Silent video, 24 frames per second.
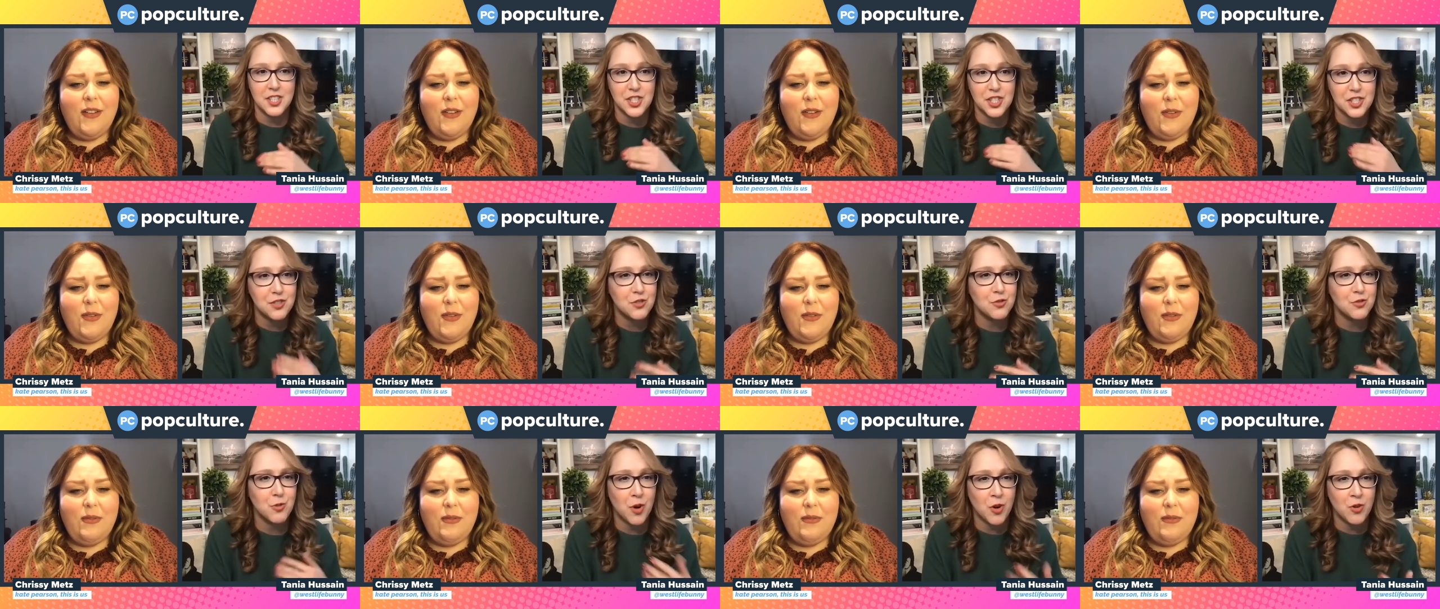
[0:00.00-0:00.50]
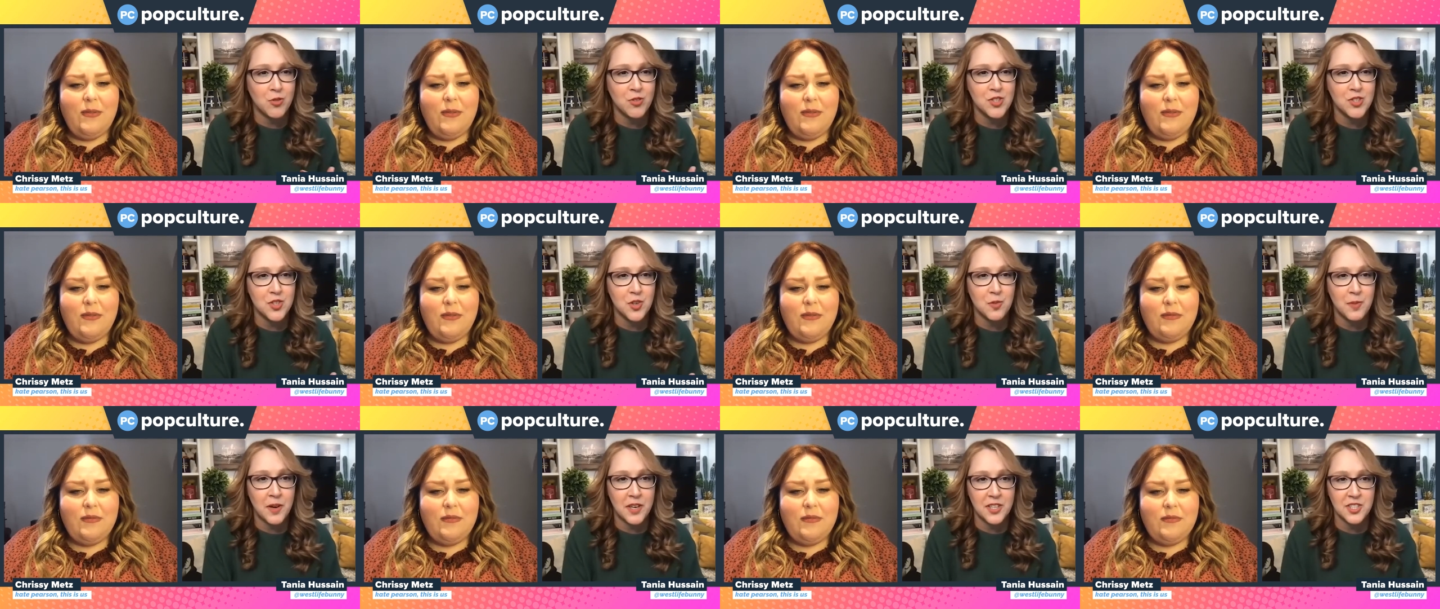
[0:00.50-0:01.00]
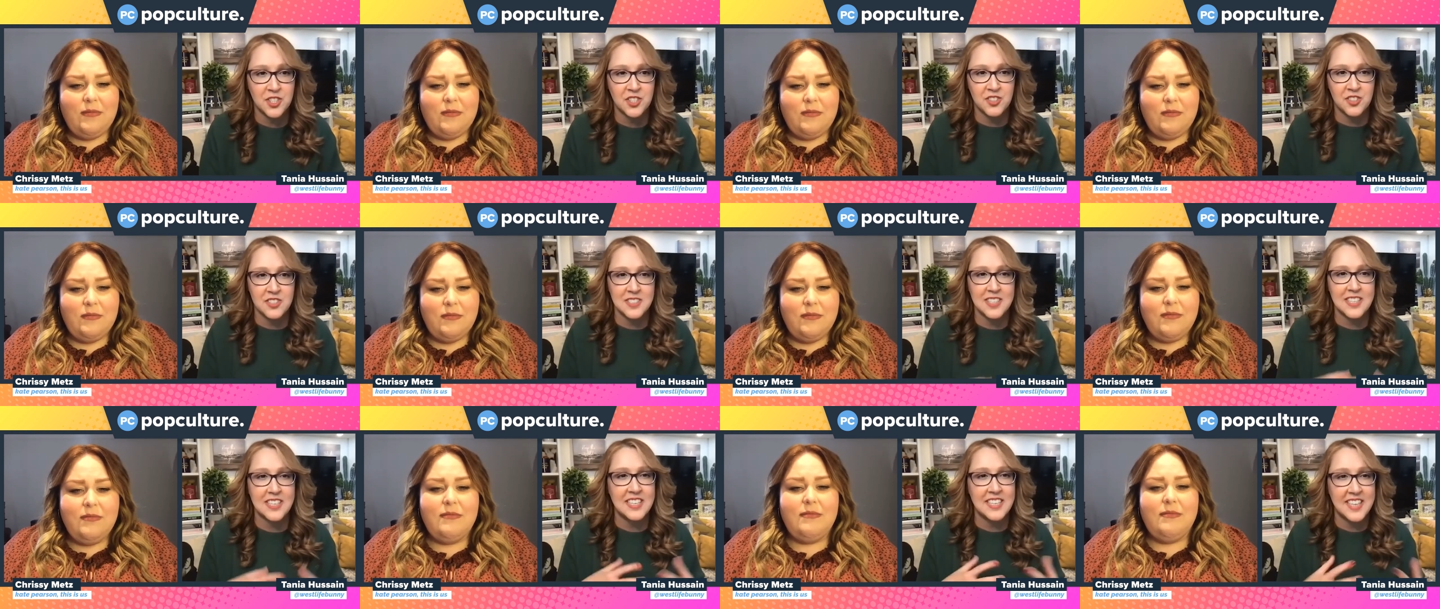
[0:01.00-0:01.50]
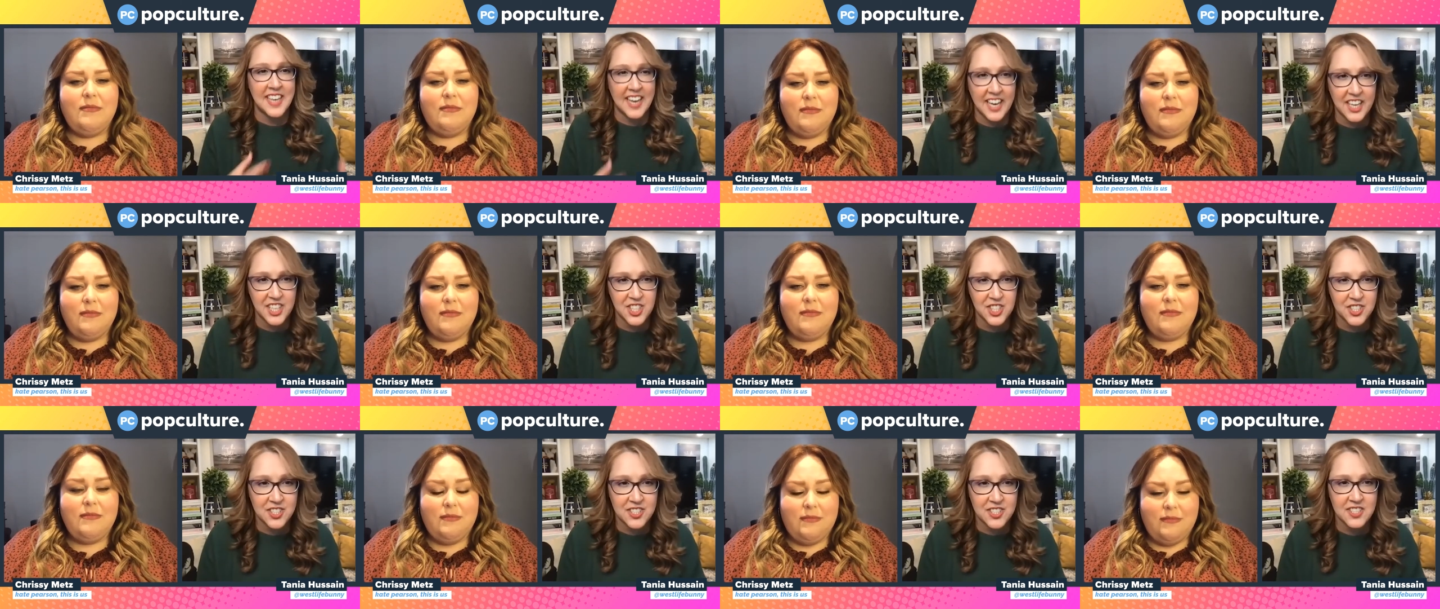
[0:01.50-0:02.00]
Speaker 1: she's grown so much and there's like an
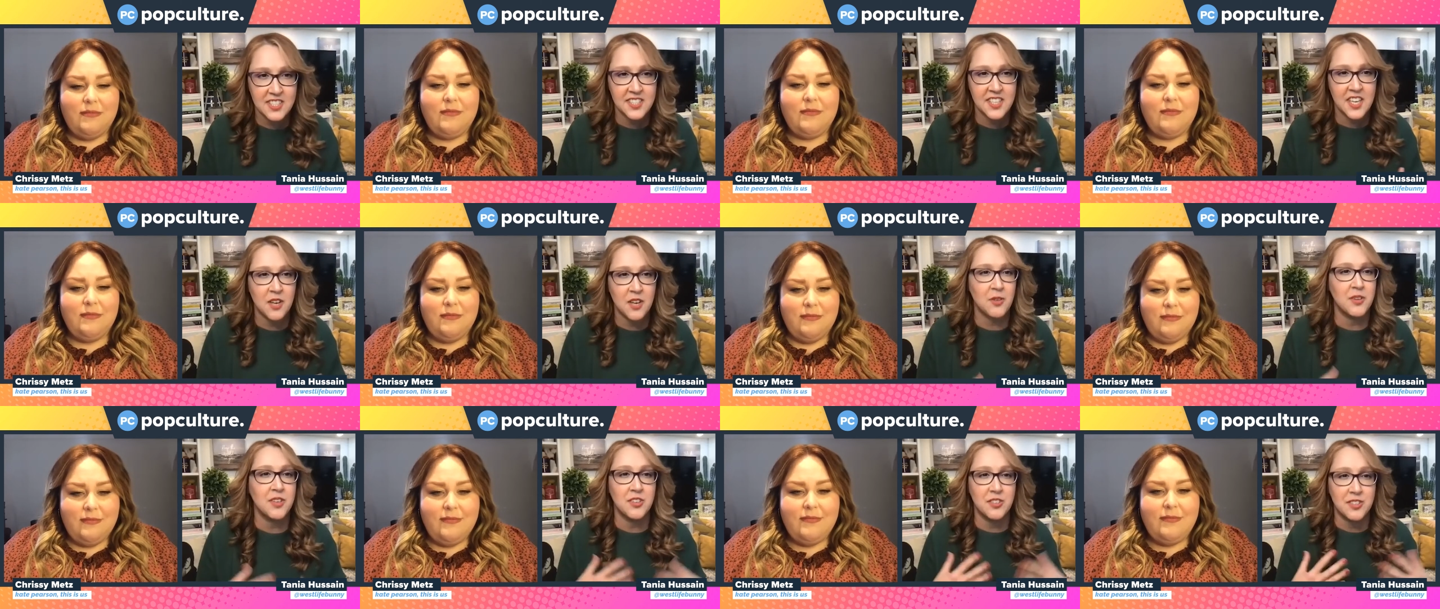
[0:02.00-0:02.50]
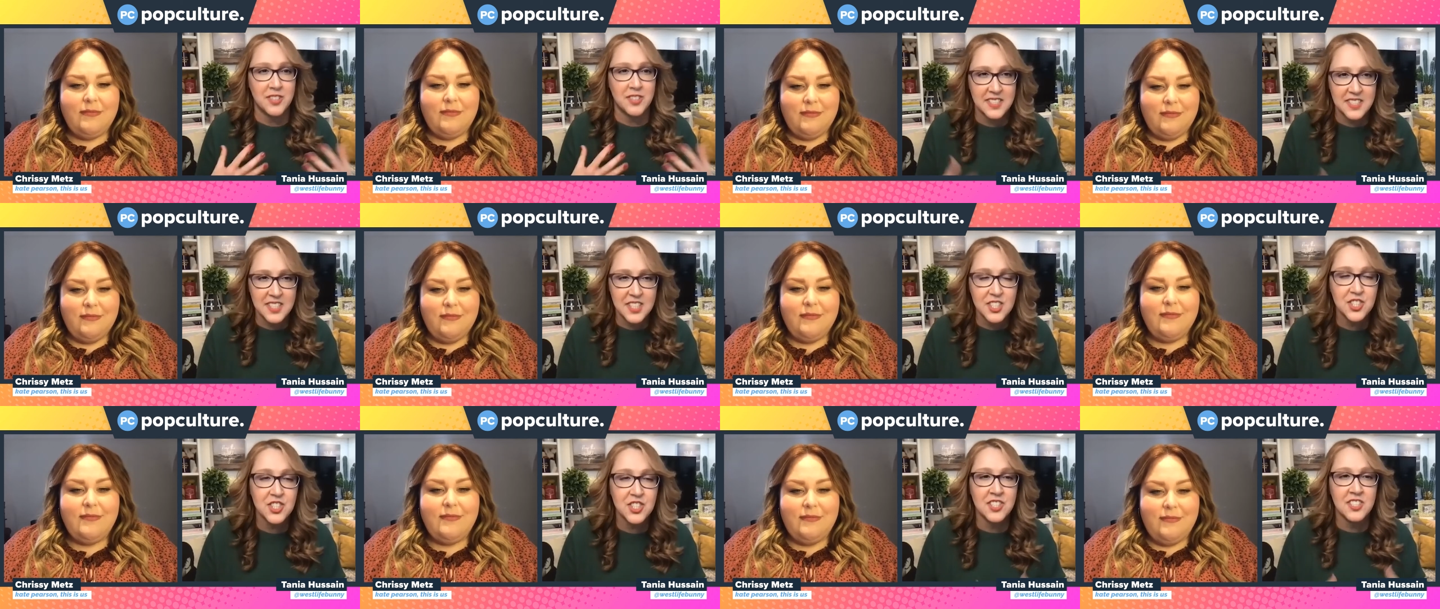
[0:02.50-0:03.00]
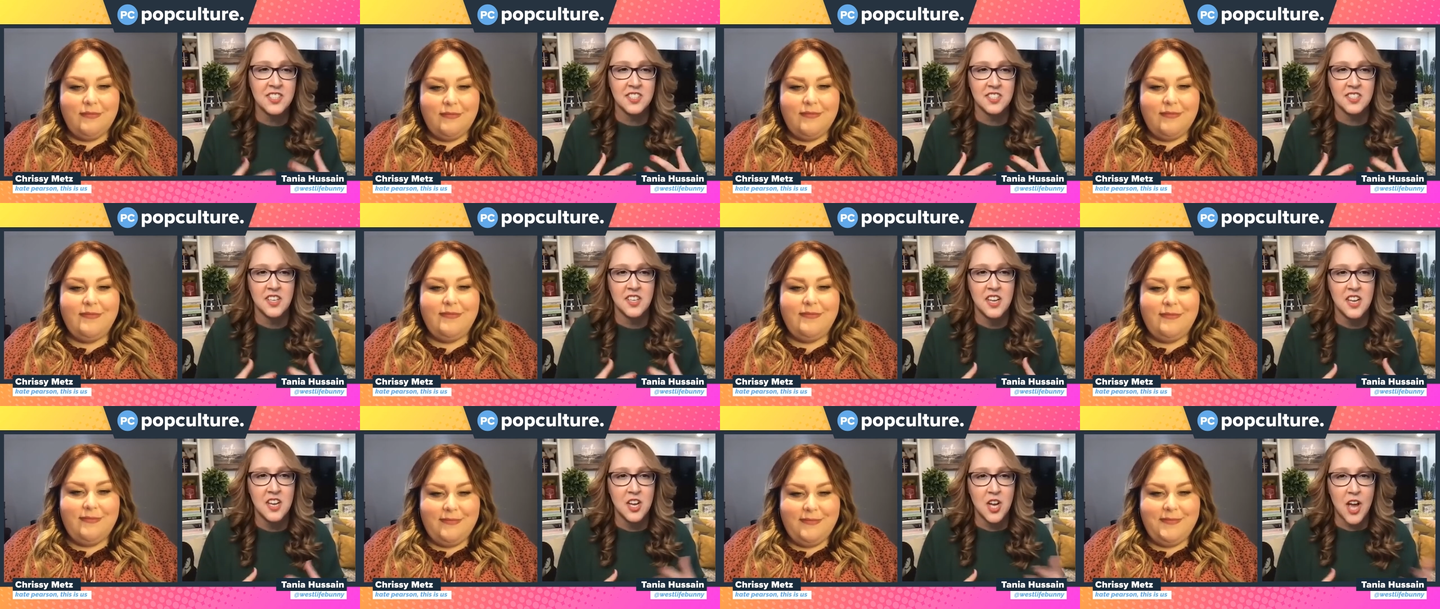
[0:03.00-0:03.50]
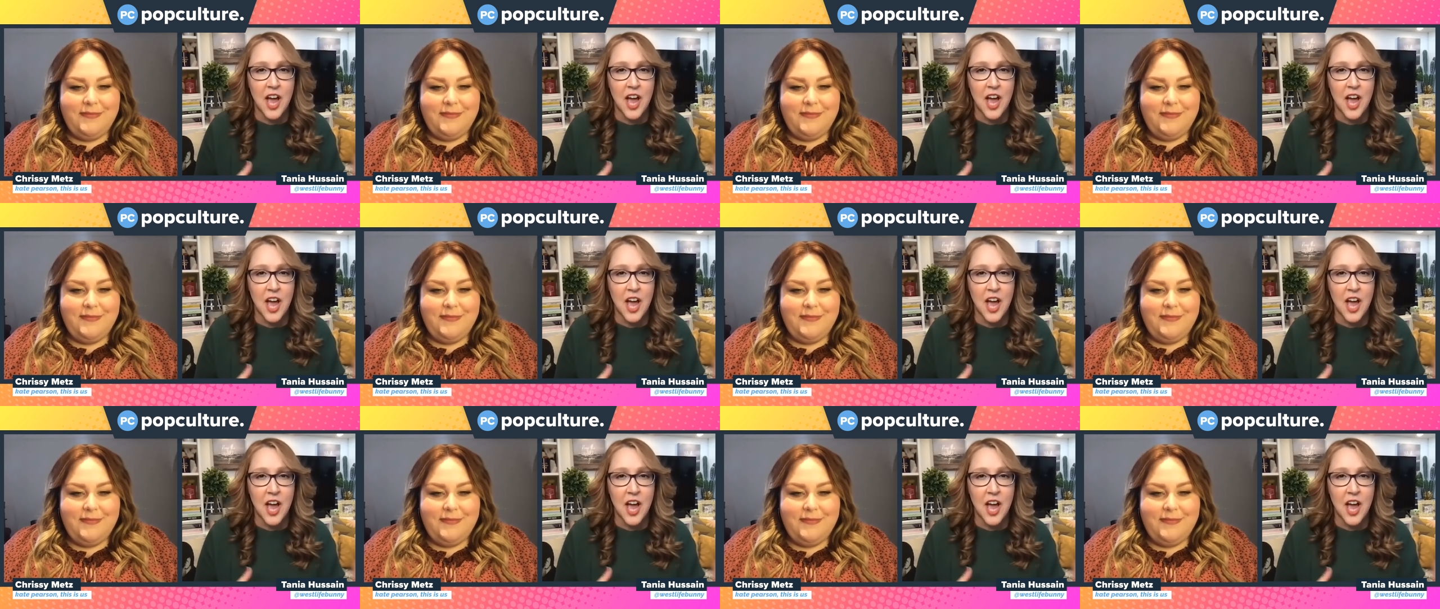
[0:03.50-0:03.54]
agency now in her decisions and